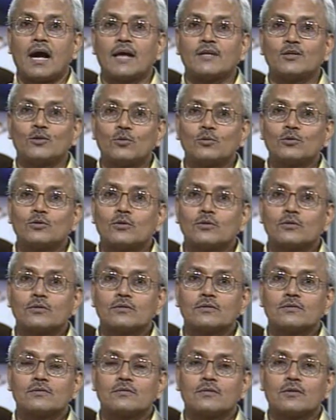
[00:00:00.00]
I don't,
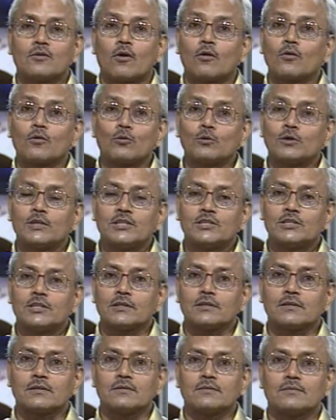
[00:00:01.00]
or no
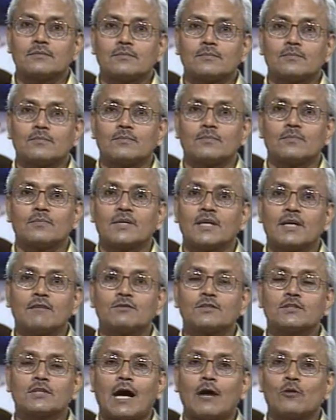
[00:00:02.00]
teacher
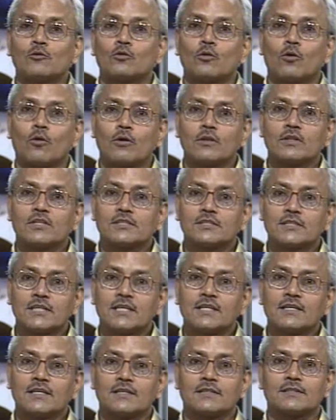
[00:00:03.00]
gives out all the
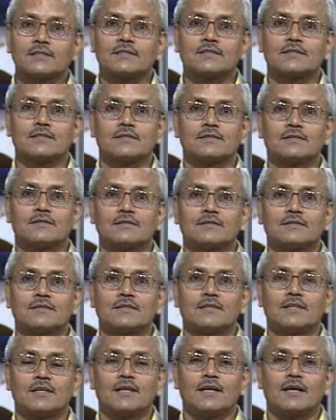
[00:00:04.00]
secrets
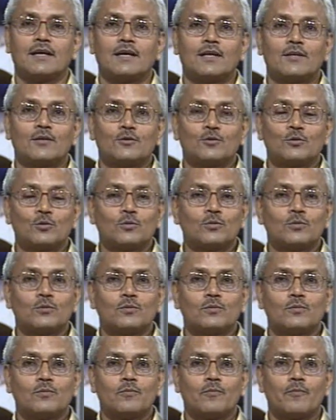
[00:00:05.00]

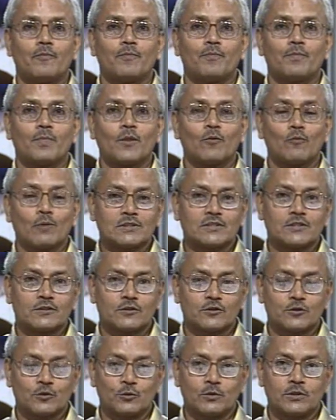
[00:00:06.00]
to one's
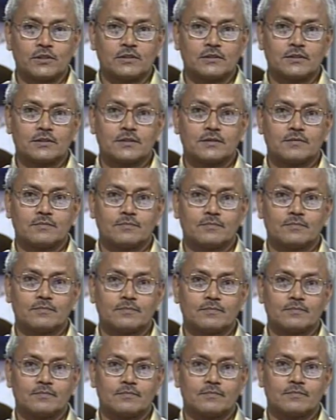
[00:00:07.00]
students,
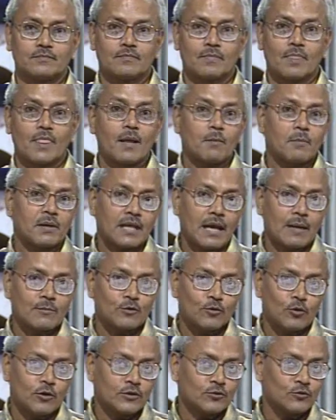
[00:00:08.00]
but I
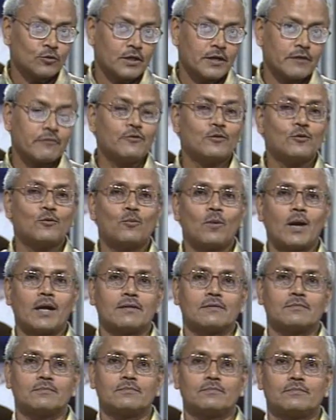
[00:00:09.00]
am going to give you
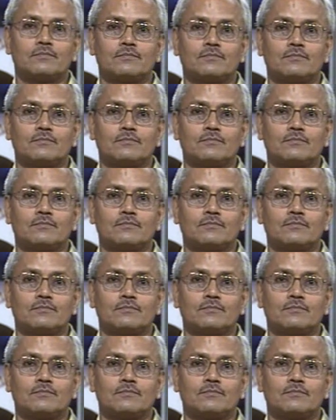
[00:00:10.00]
one.